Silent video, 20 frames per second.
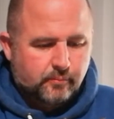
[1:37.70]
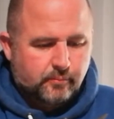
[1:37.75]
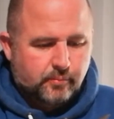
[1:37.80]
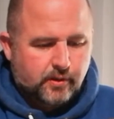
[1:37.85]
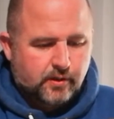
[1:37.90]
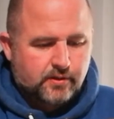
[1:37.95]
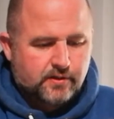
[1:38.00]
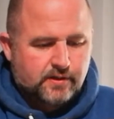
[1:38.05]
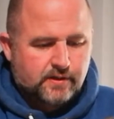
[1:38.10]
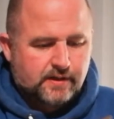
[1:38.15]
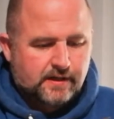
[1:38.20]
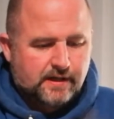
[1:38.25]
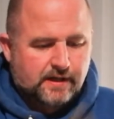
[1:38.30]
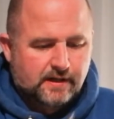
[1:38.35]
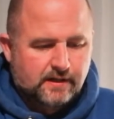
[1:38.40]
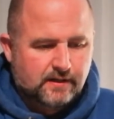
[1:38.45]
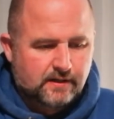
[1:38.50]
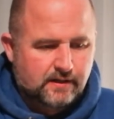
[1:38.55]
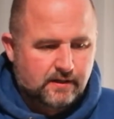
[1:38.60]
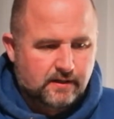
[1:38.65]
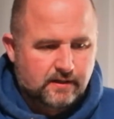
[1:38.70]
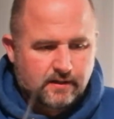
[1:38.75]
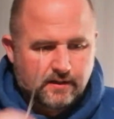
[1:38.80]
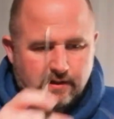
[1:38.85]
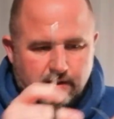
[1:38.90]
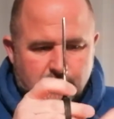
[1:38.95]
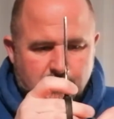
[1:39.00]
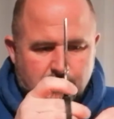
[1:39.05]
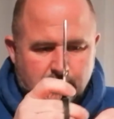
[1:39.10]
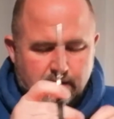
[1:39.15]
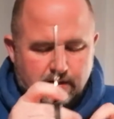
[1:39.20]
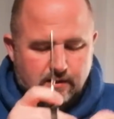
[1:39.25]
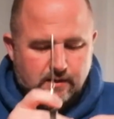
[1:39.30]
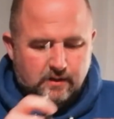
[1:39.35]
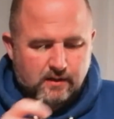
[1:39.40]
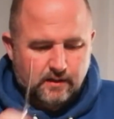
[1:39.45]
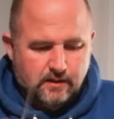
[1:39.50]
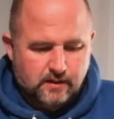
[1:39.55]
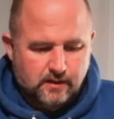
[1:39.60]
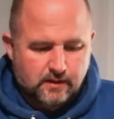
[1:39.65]
Personally,
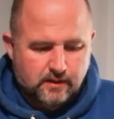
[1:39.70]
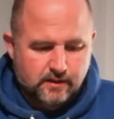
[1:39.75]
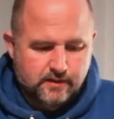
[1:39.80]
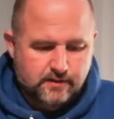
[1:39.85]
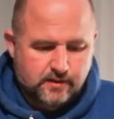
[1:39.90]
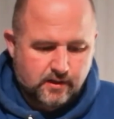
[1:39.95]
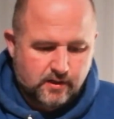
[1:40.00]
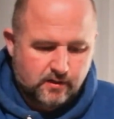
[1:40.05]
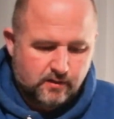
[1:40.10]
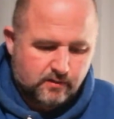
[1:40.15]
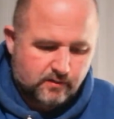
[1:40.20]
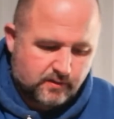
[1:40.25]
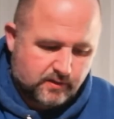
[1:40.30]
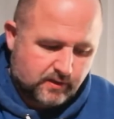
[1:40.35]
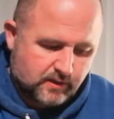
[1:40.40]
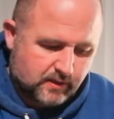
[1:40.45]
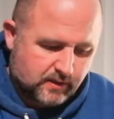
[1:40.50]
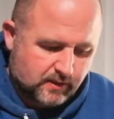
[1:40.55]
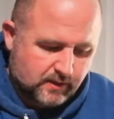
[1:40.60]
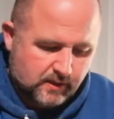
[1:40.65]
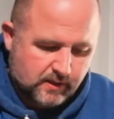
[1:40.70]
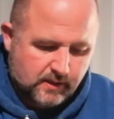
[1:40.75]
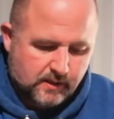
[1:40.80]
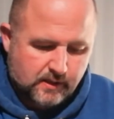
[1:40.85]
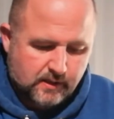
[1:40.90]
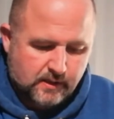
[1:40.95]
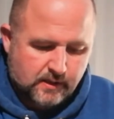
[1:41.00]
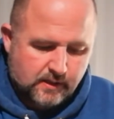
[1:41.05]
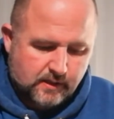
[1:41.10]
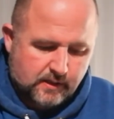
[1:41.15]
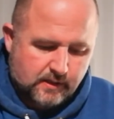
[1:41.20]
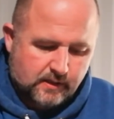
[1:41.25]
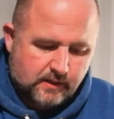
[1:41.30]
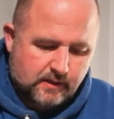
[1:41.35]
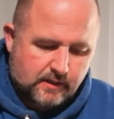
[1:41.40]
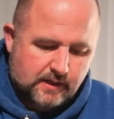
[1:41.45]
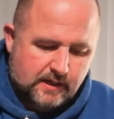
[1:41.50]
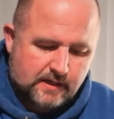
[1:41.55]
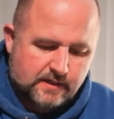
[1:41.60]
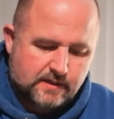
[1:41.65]
I like to use
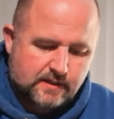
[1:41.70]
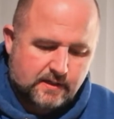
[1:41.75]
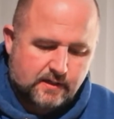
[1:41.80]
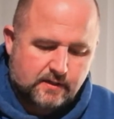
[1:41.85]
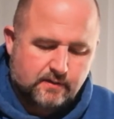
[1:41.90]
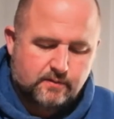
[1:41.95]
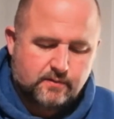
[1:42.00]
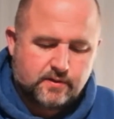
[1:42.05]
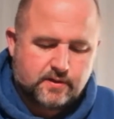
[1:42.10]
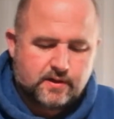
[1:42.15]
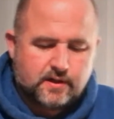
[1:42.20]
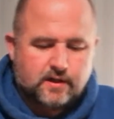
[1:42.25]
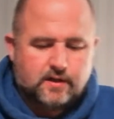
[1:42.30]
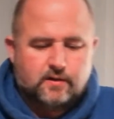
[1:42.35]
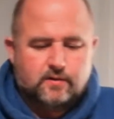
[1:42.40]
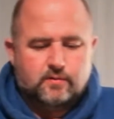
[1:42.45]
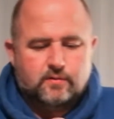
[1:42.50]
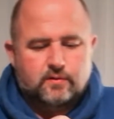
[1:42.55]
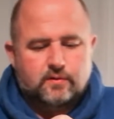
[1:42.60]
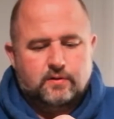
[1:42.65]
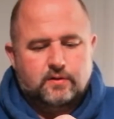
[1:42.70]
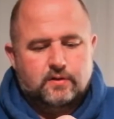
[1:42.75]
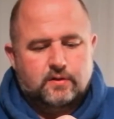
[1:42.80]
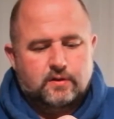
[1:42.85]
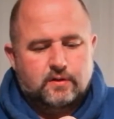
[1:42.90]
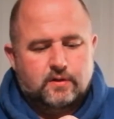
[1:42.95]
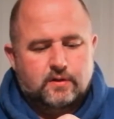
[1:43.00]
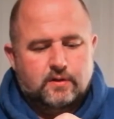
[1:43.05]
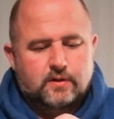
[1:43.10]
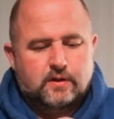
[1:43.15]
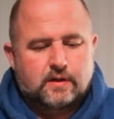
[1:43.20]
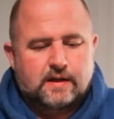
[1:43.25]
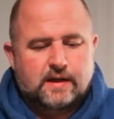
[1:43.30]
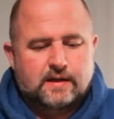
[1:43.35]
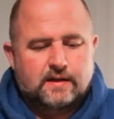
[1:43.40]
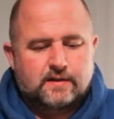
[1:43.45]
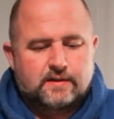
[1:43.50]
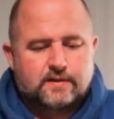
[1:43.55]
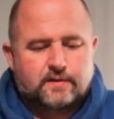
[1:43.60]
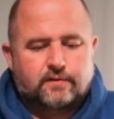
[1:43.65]
these style
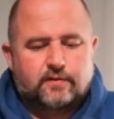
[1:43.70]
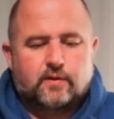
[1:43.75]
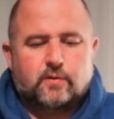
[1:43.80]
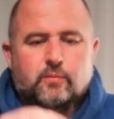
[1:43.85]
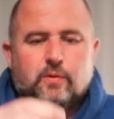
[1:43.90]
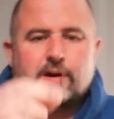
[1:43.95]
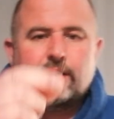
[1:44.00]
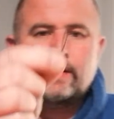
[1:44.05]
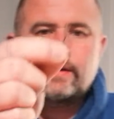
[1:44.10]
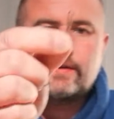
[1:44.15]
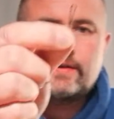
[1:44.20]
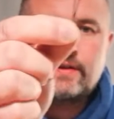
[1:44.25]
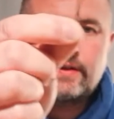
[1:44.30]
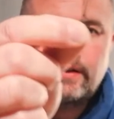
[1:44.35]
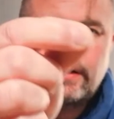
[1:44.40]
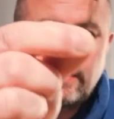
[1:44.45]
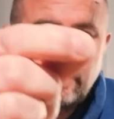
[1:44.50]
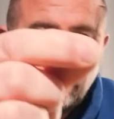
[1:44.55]
links for the weight.